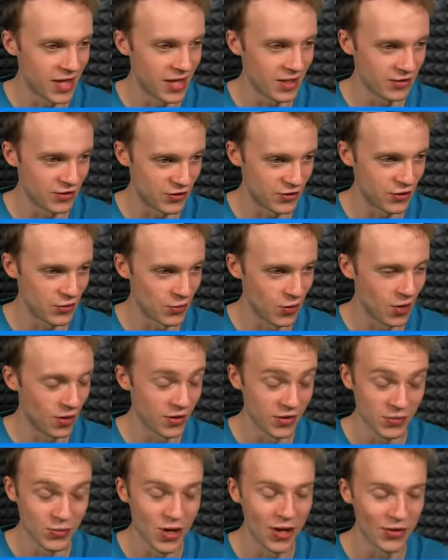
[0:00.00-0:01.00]
gear suit on
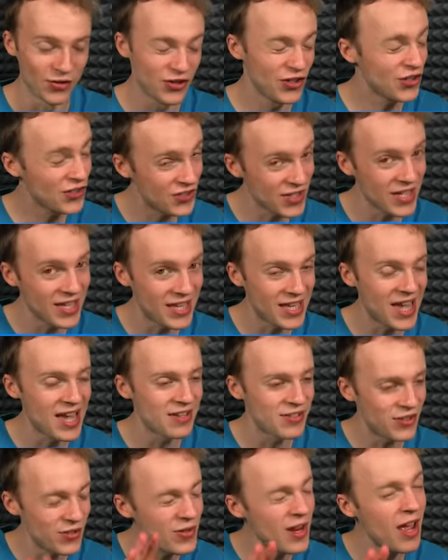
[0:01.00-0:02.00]
as well, just in
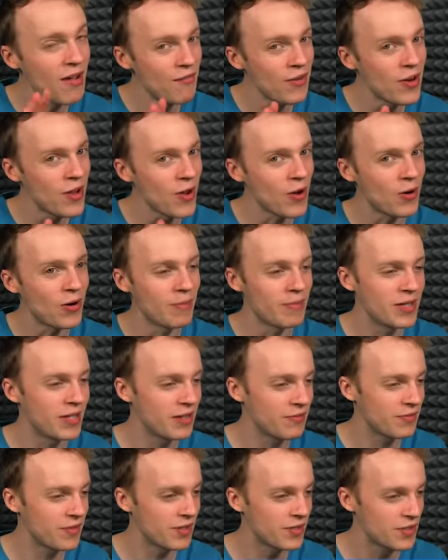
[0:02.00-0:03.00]
case. You never know. I
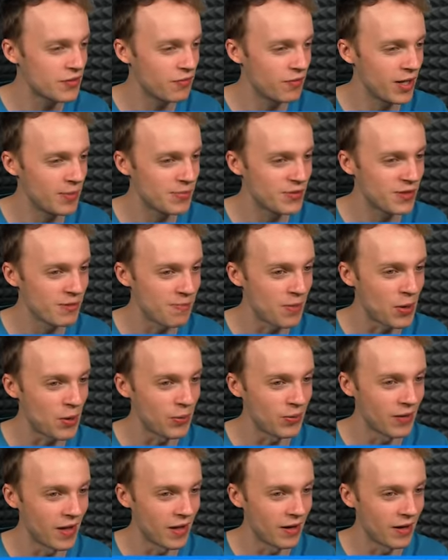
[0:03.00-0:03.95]
mean, if this flips the boat,